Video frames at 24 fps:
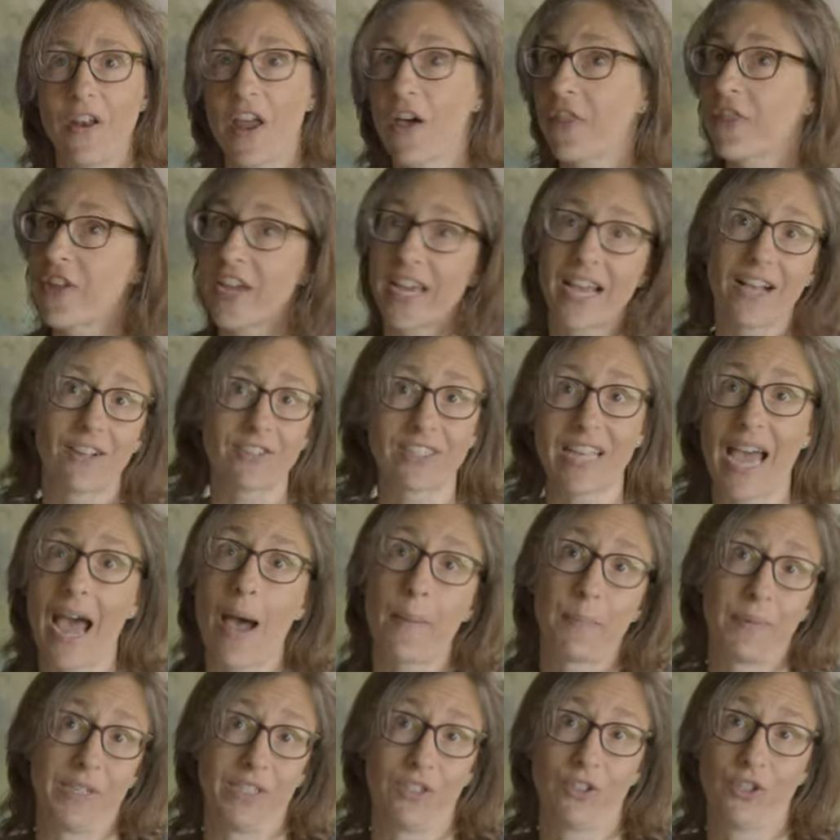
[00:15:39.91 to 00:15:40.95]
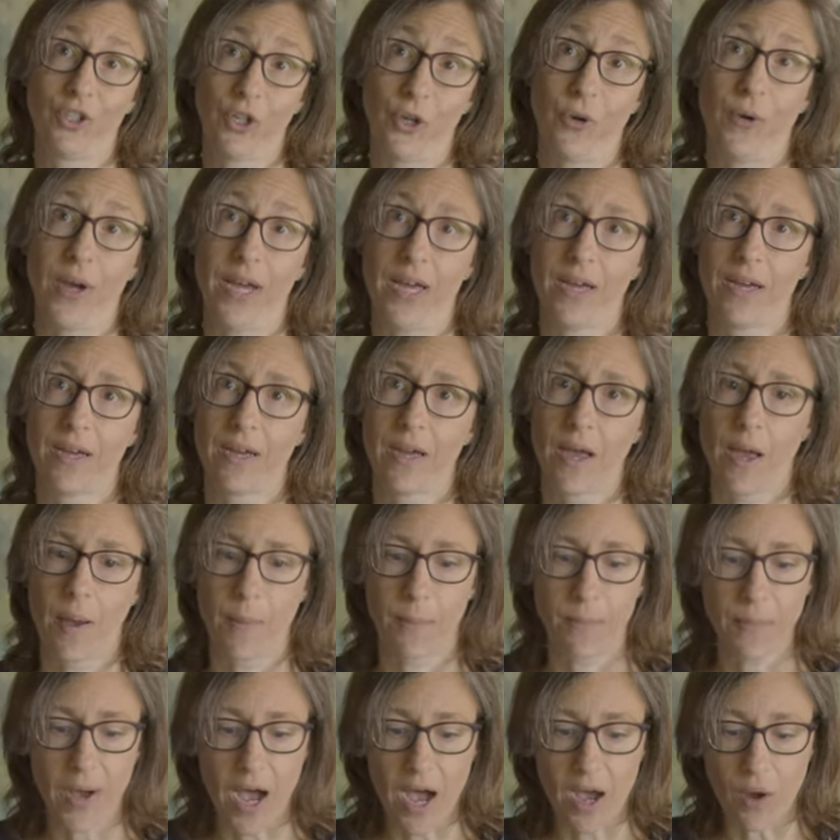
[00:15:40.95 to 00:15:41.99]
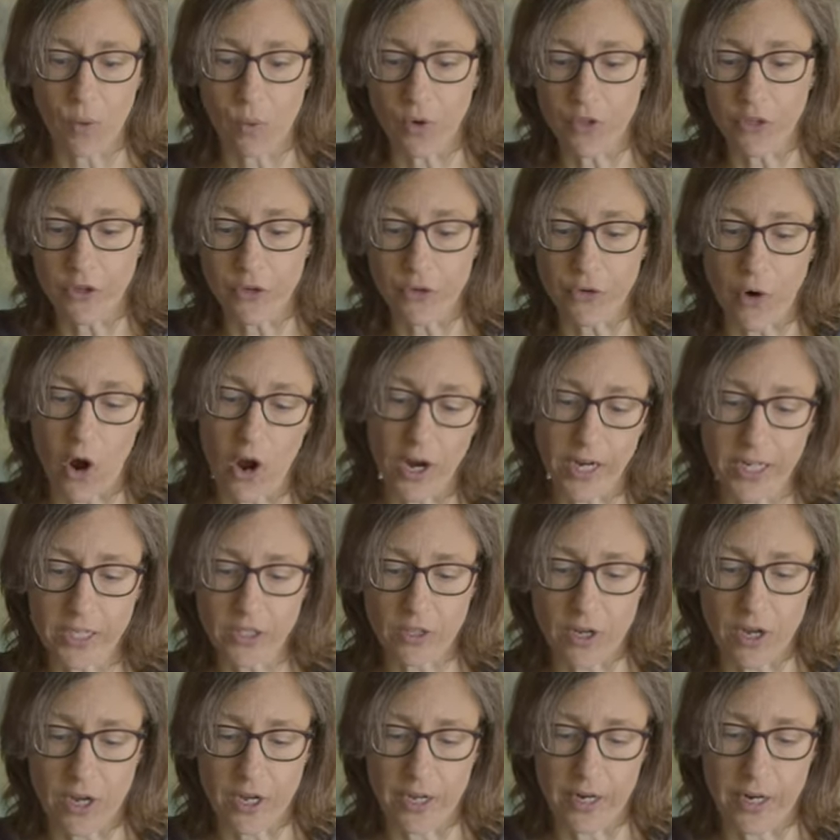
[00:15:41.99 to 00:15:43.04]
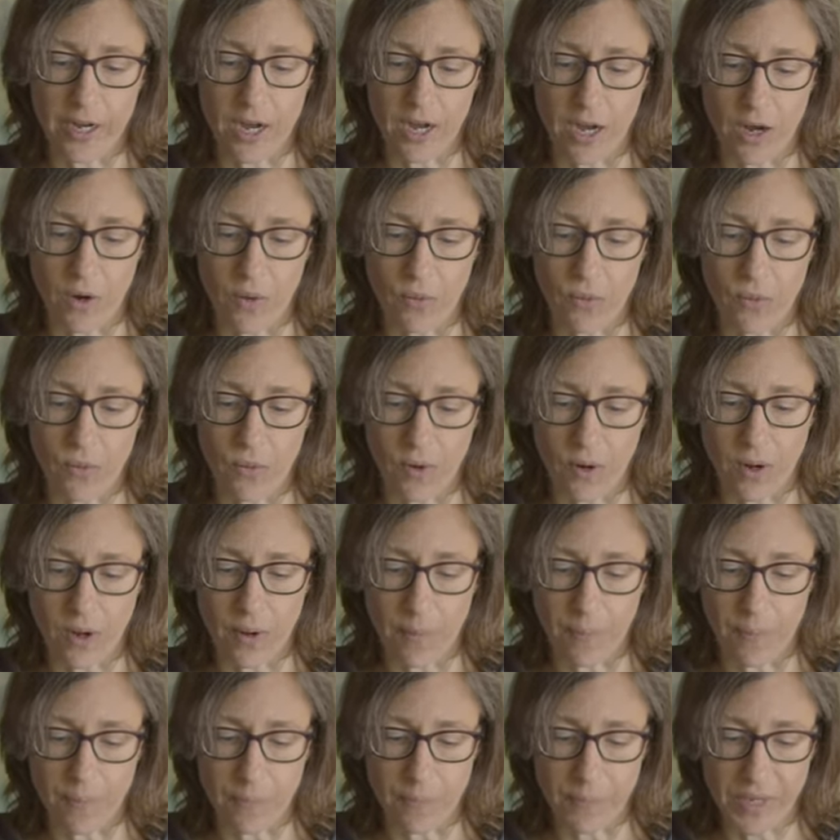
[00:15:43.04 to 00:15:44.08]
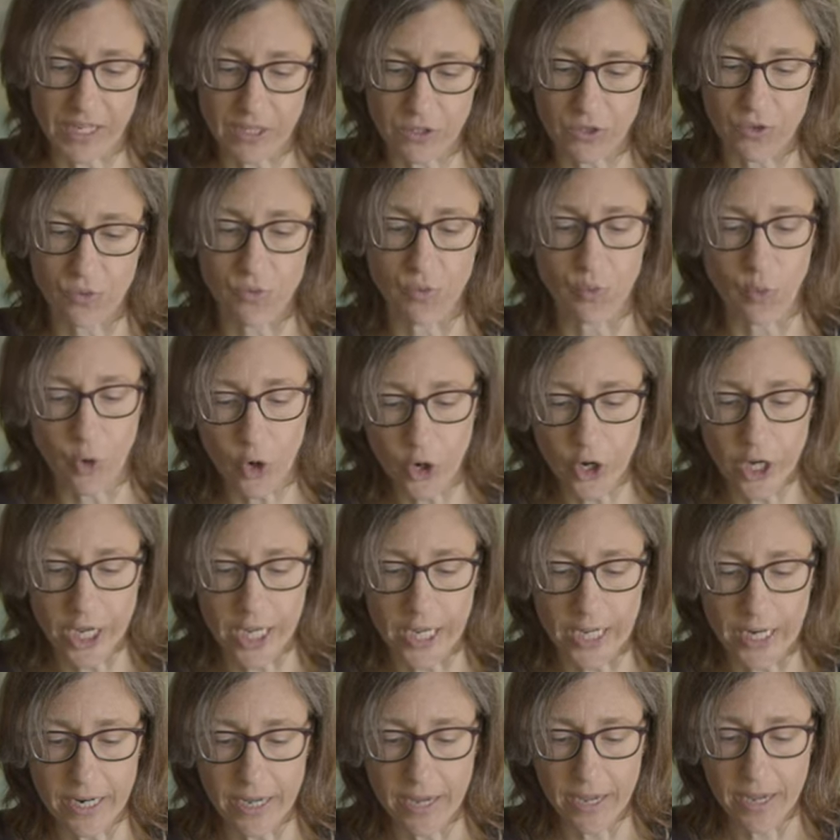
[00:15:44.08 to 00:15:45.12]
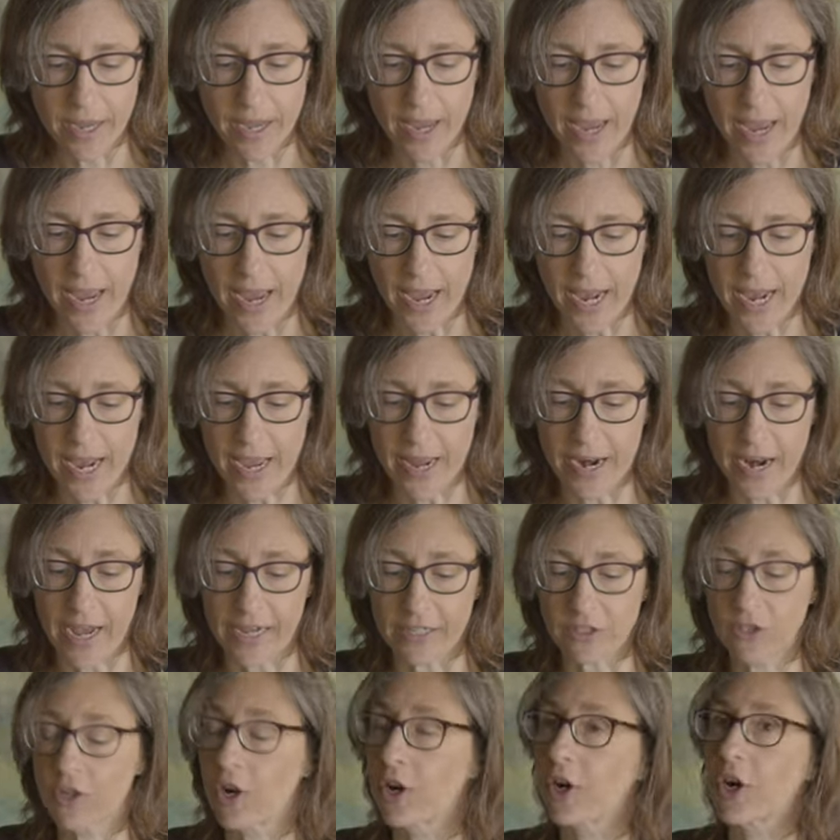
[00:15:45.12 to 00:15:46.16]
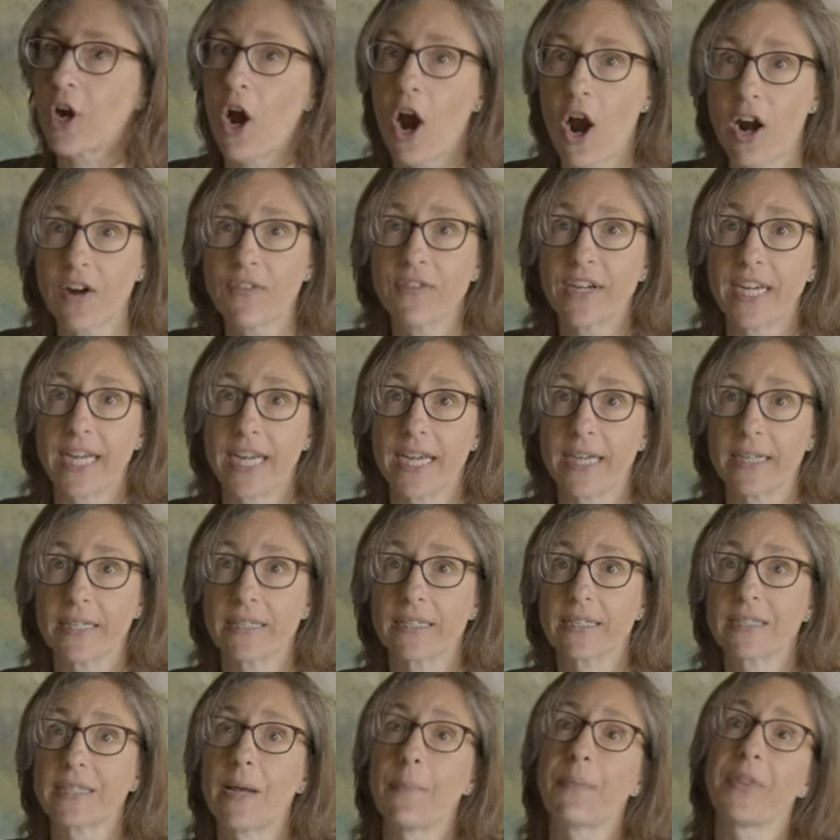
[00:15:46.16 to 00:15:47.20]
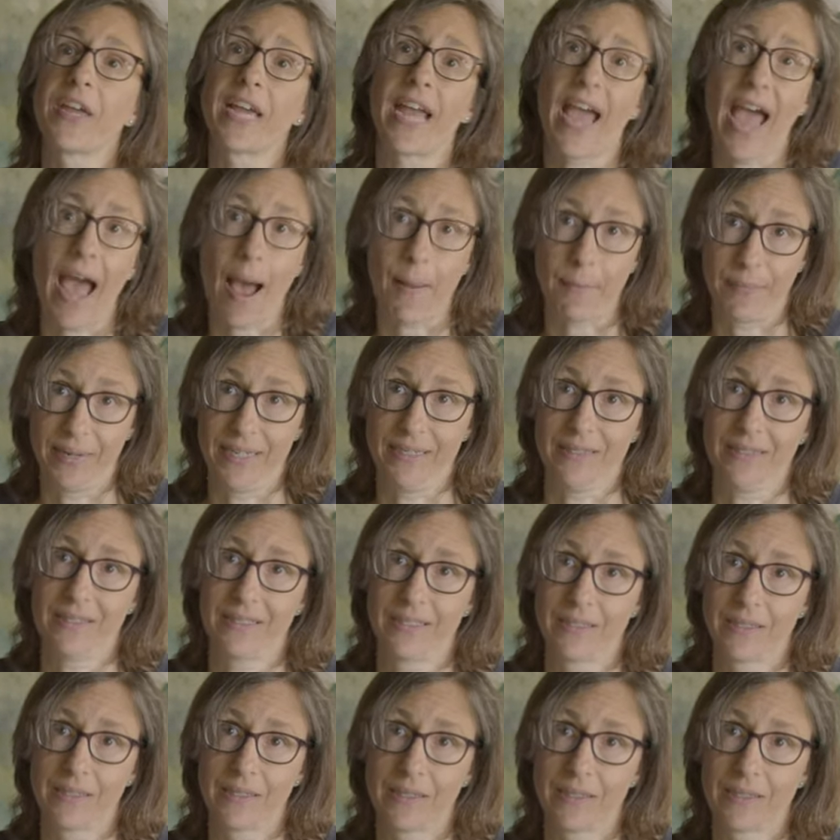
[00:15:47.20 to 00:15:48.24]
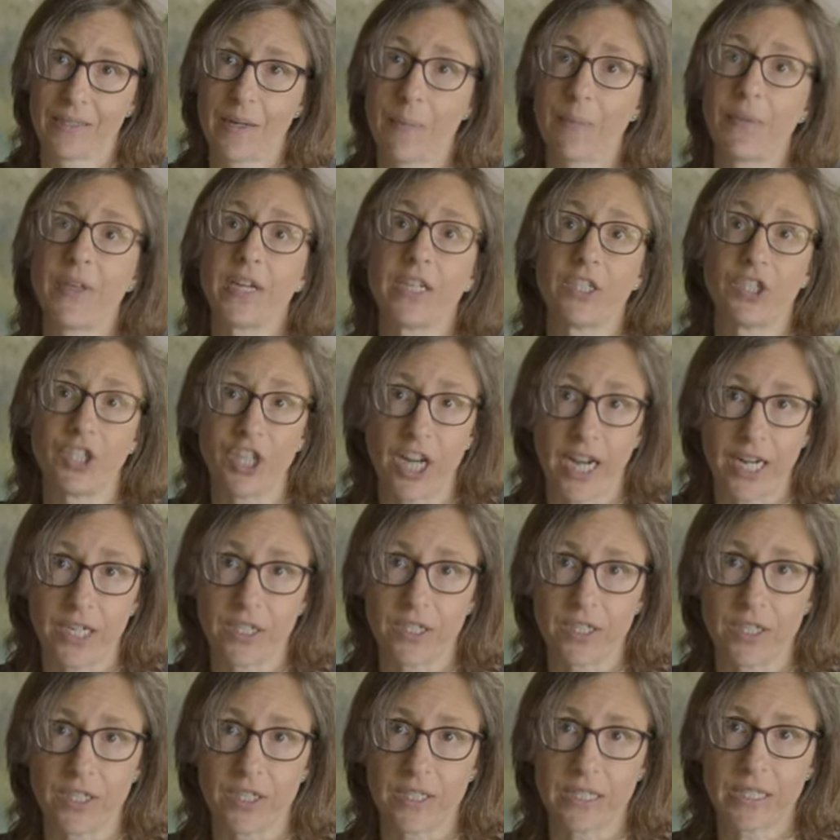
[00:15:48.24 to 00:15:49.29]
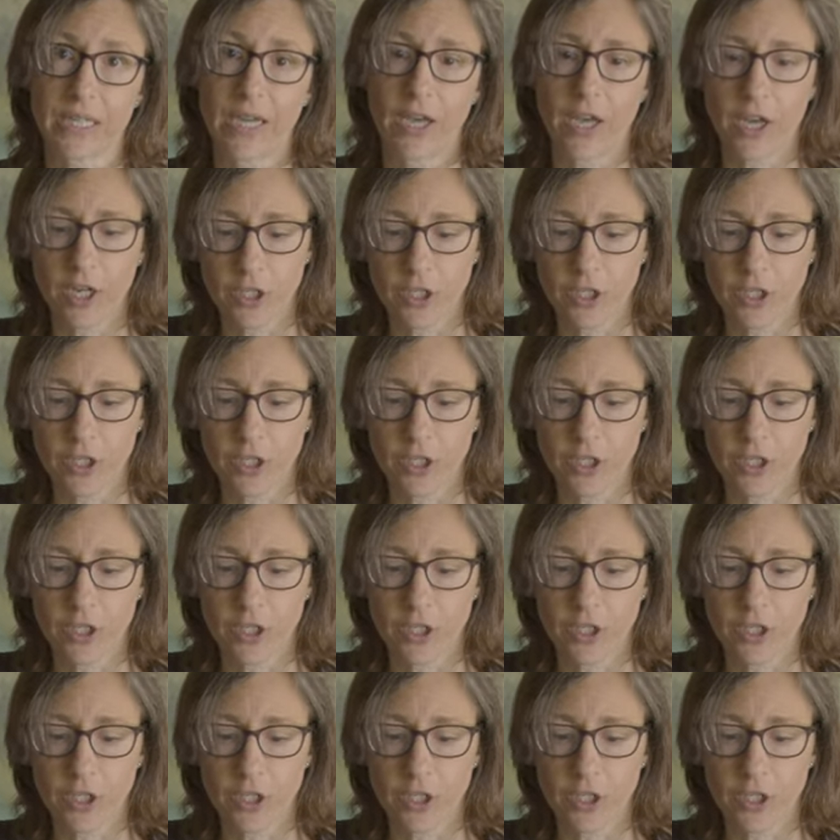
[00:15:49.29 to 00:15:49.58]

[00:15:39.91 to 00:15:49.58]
Nothing else happens to it. But when the drawing is on a piece of wood and I start carving it, something happens. Something changes.